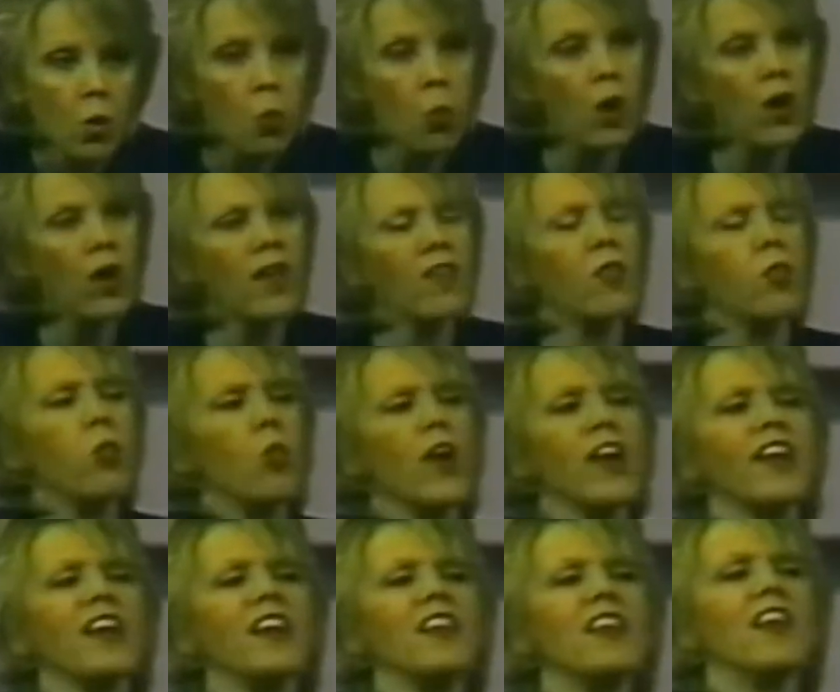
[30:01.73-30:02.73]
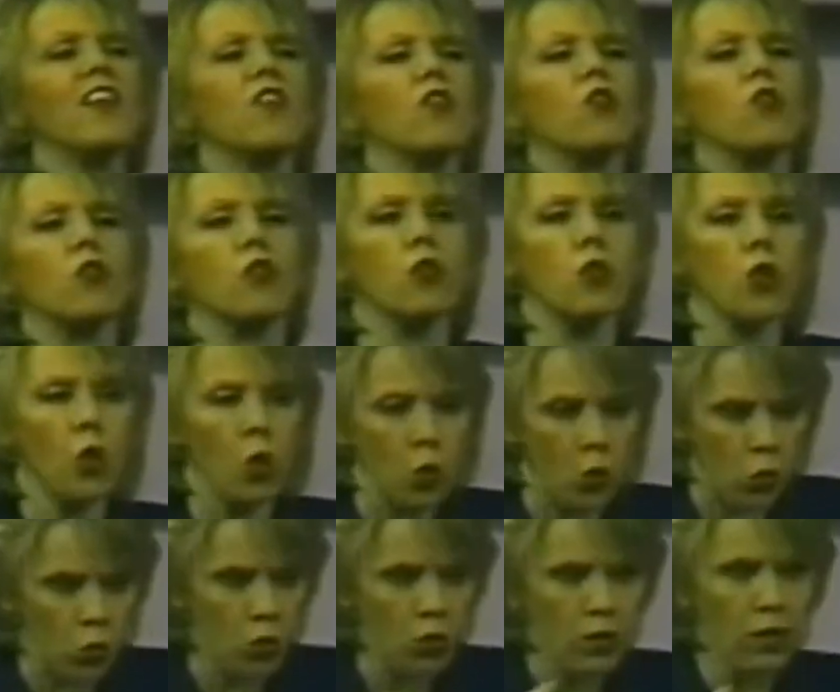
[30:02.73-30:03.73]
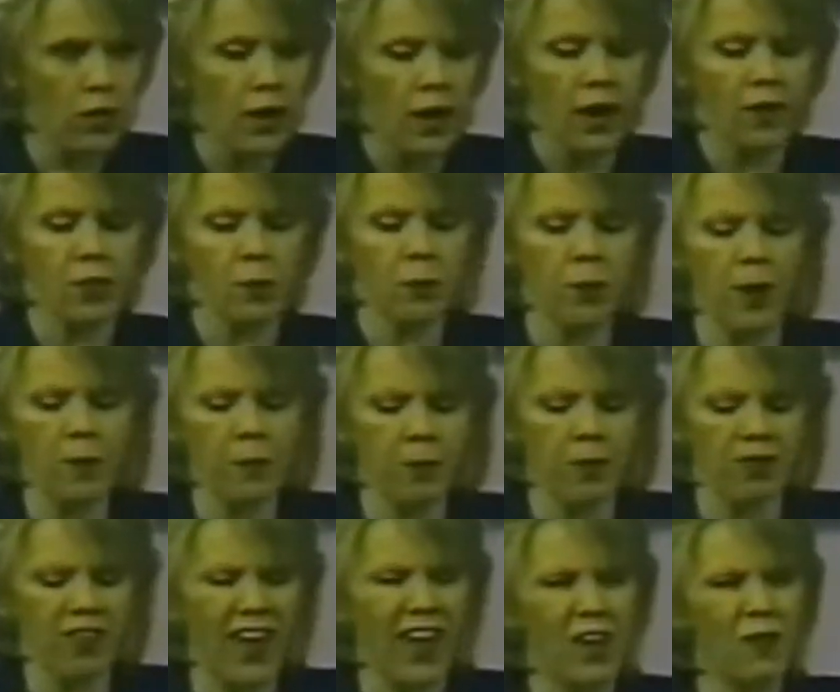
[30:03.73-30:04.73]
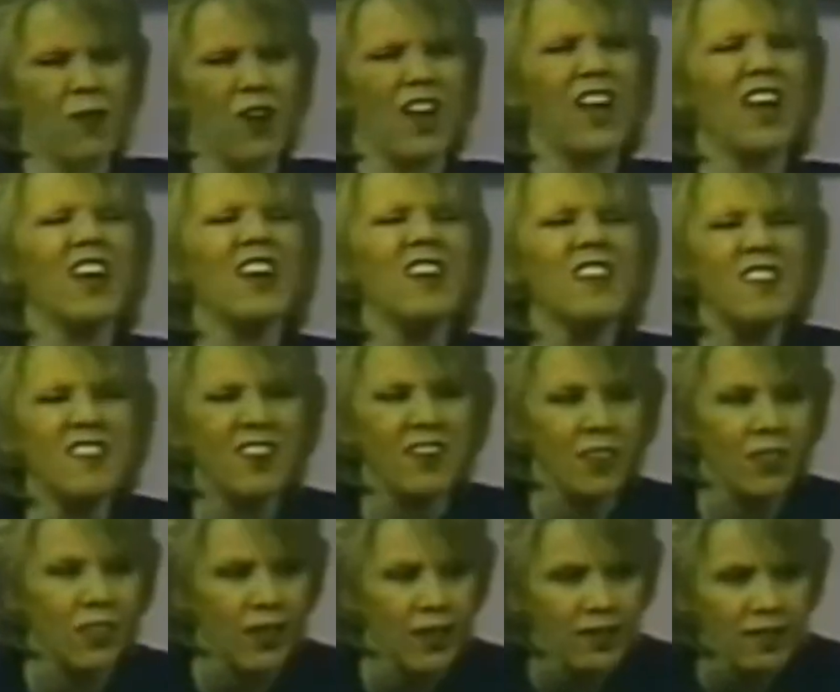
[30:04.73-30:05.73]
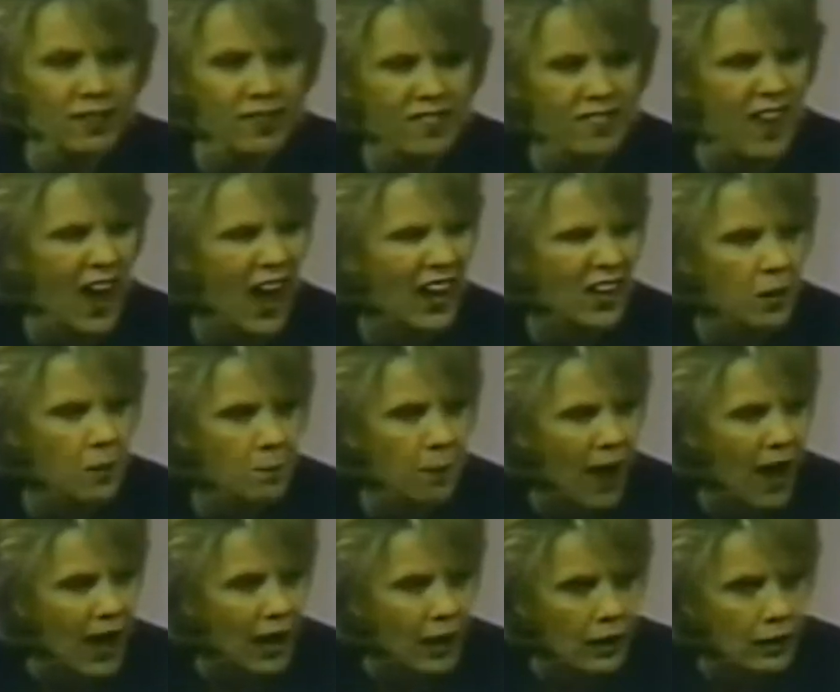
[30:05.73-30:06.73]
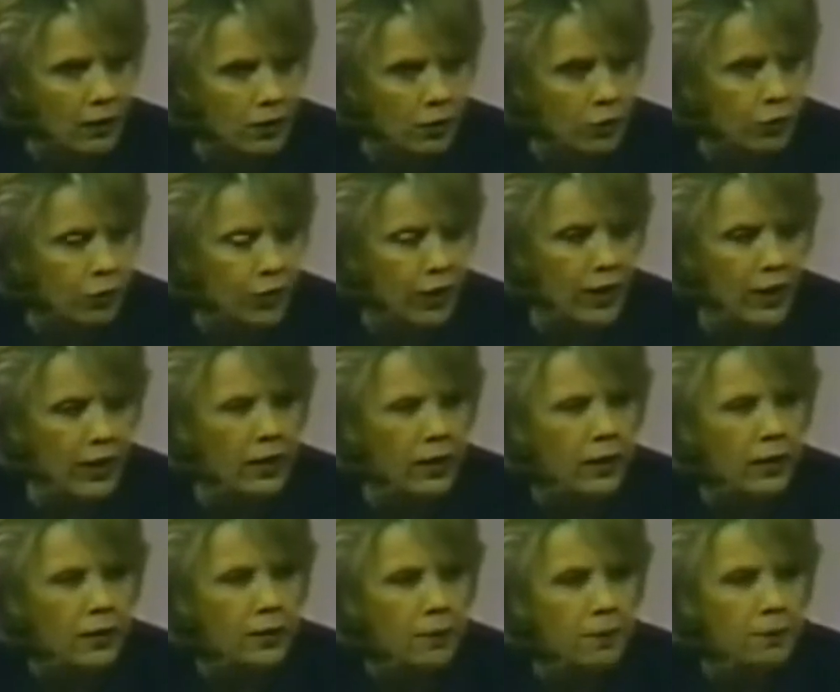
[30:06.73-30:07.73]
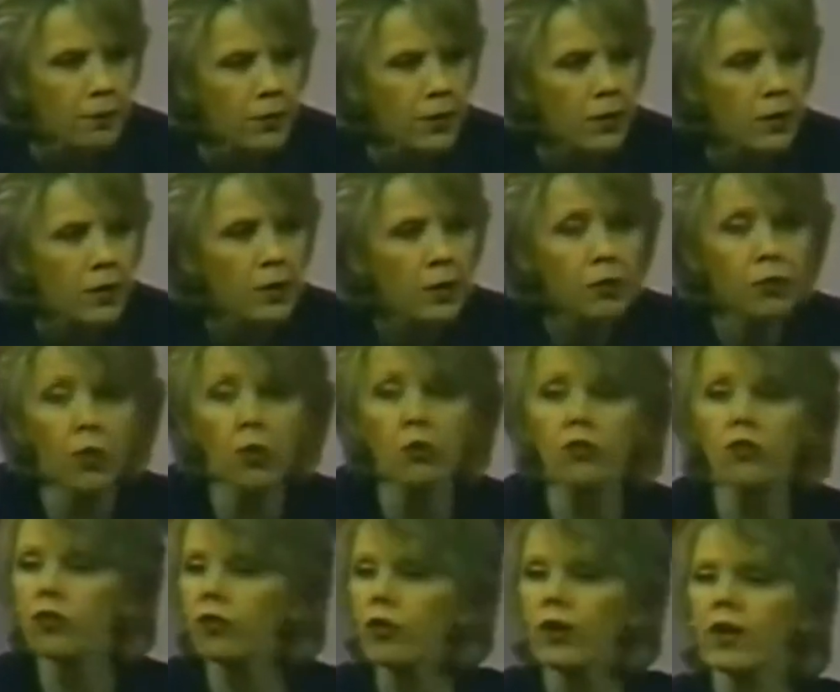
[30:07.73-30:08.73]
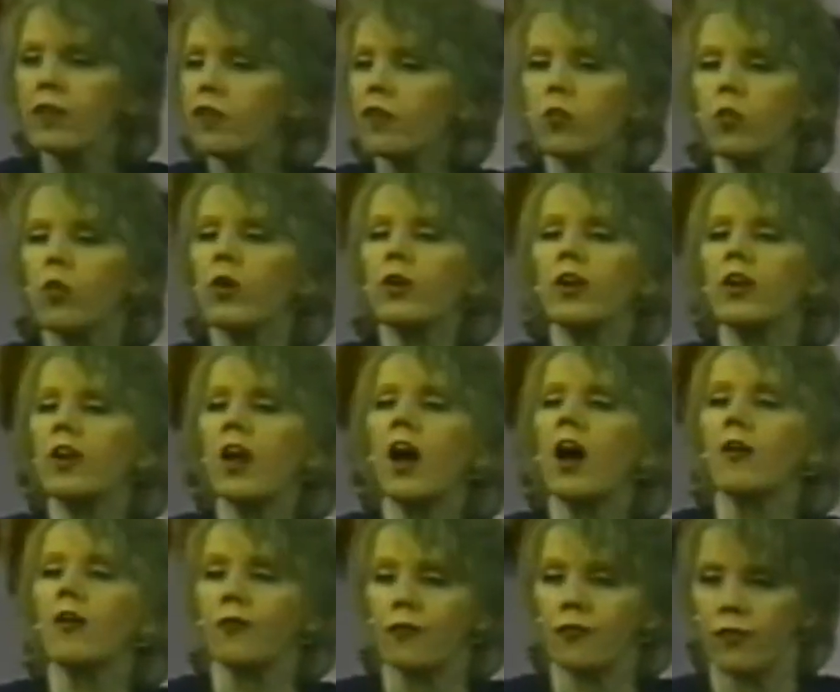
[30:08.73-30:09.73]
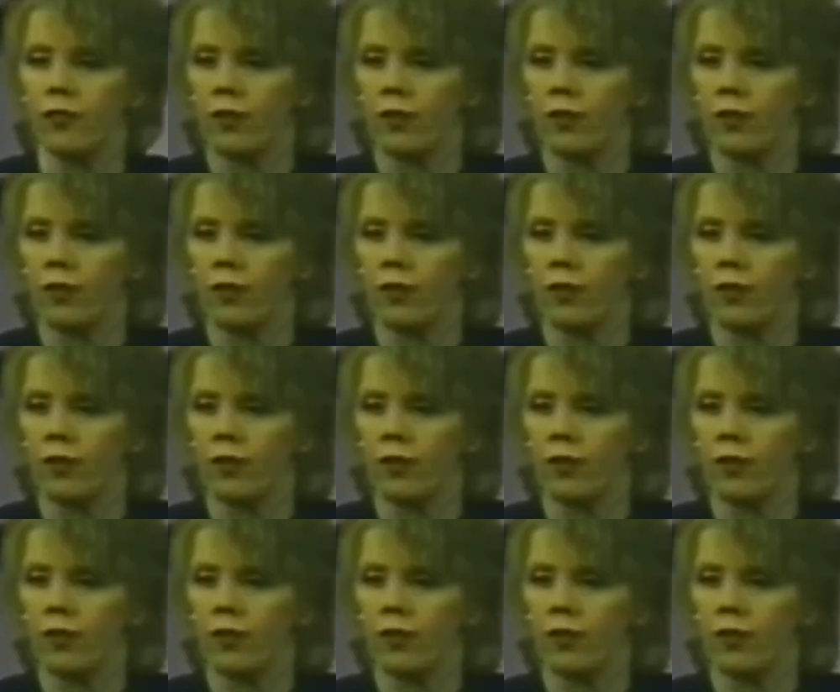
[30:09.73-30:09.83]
Well, as wickedness grew and the people gave in to this diabolical thing, those treats weren't enough.